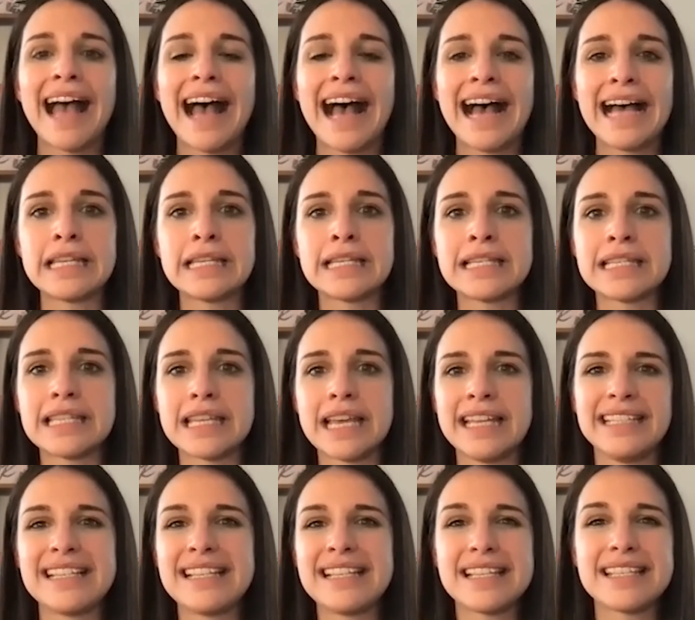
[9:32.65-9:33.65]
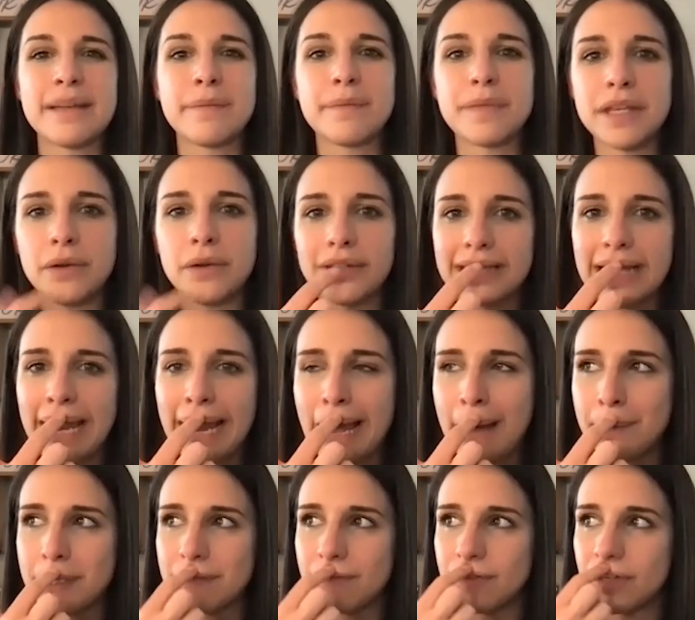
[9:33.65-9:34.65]
And this is something that
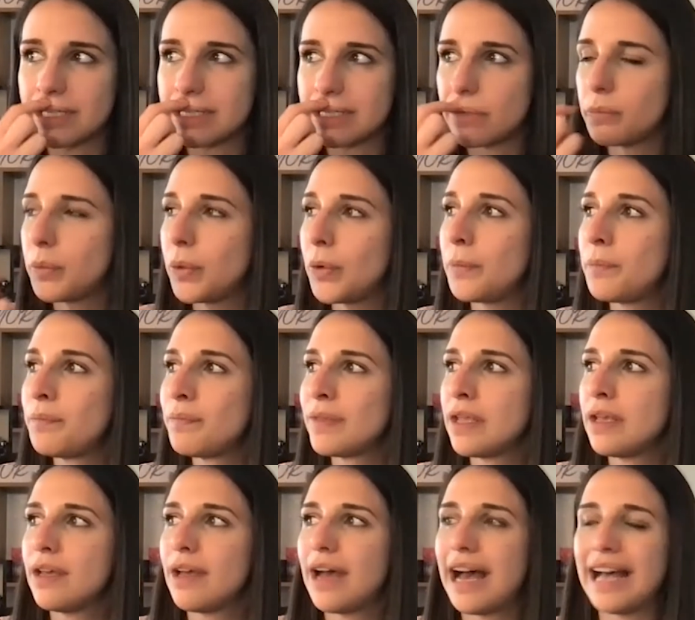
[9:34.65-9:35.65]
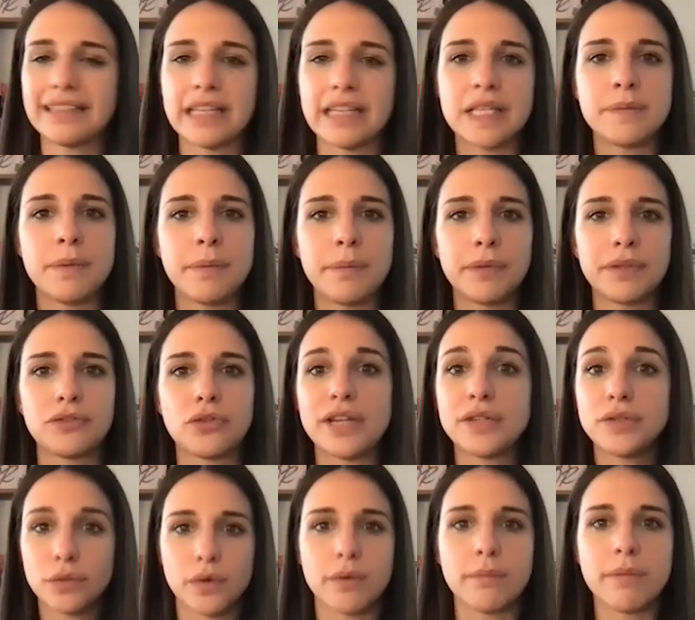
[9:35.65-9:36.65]
happens, for example, at times people try
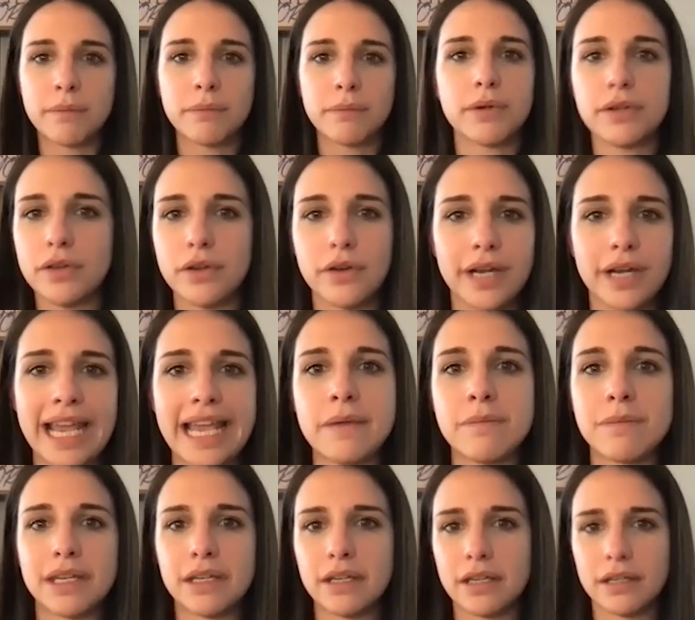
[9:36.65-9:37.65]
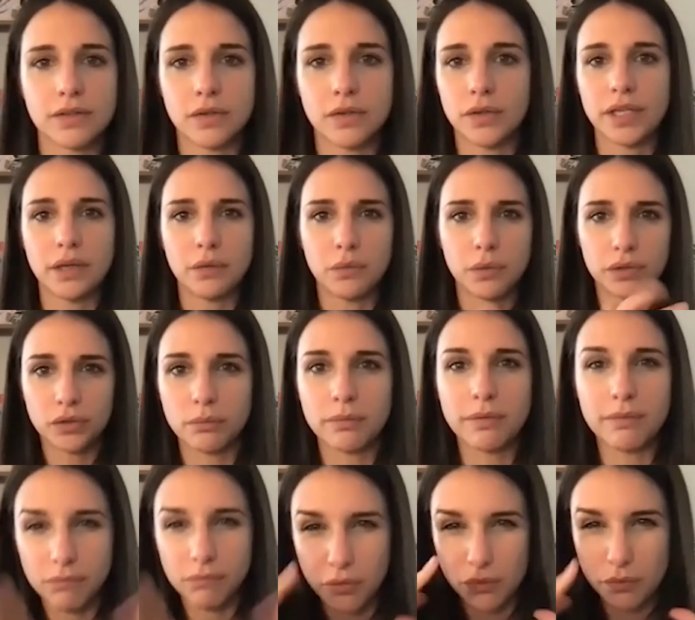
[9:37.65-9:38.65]
to remember your name. And so they want
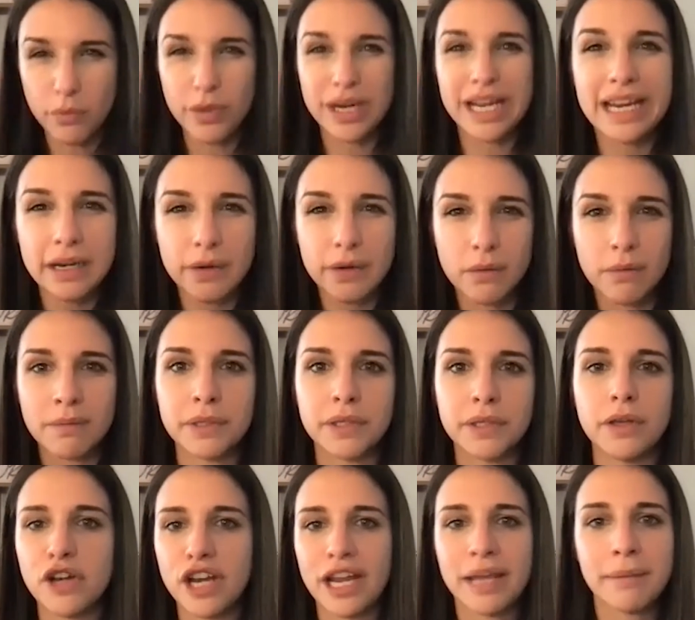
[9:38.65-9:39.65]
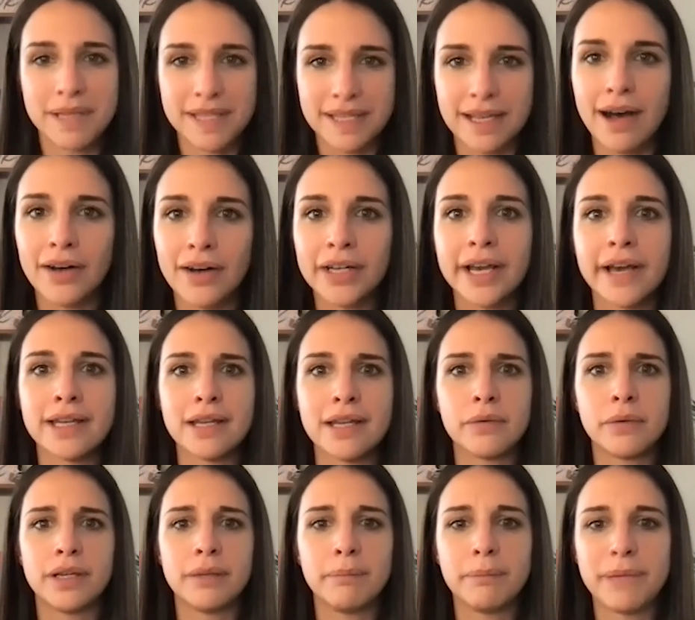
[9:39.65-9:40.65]
to really remember your name is Alka. And they
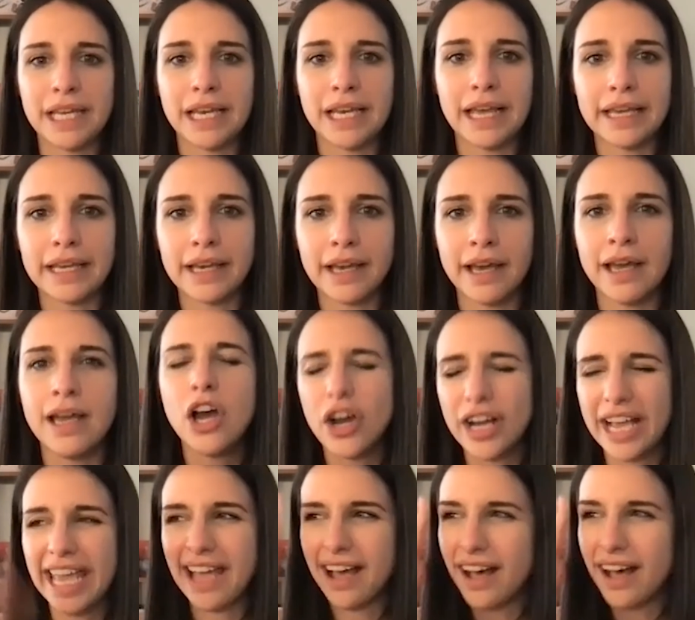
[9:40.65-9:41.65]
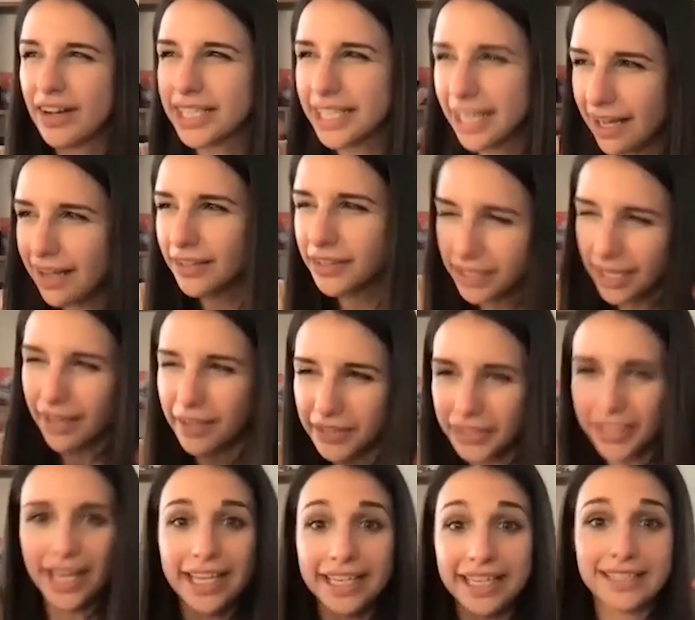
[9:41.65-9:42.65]
will be like, okay, Alka, Alka,
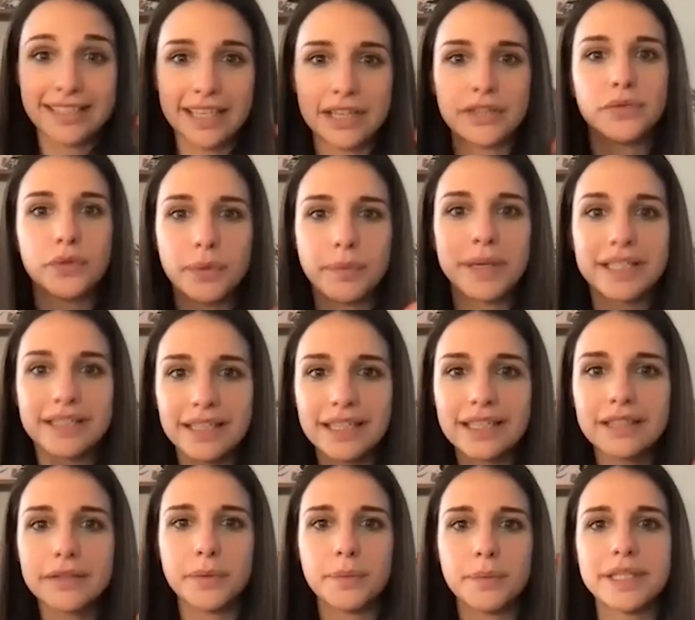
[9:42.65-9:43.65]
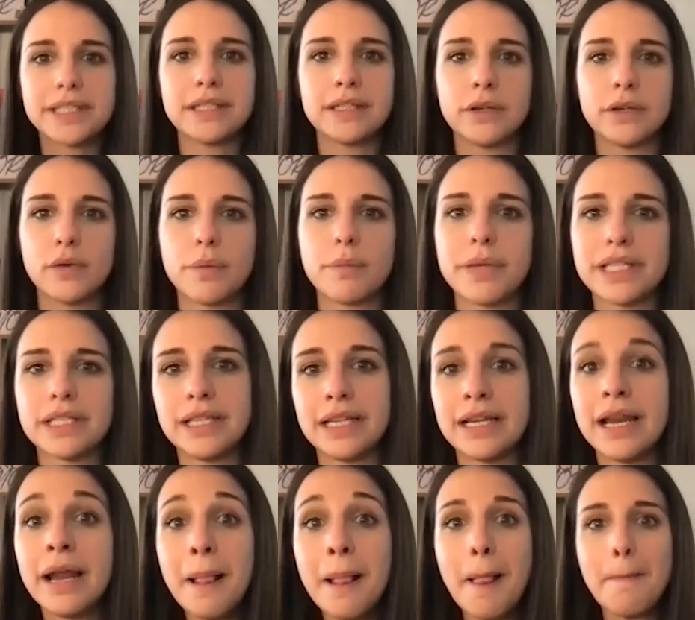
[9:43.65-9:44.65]
Alka. And they start repeating
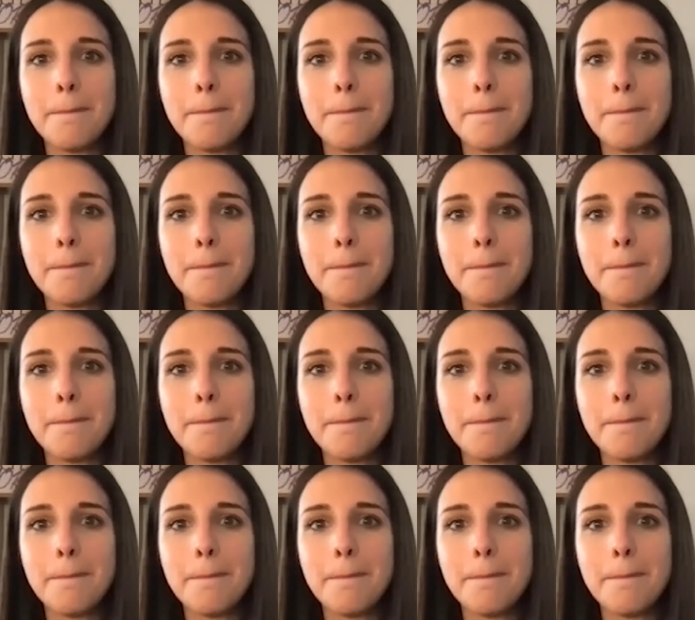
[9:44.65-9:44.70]
it.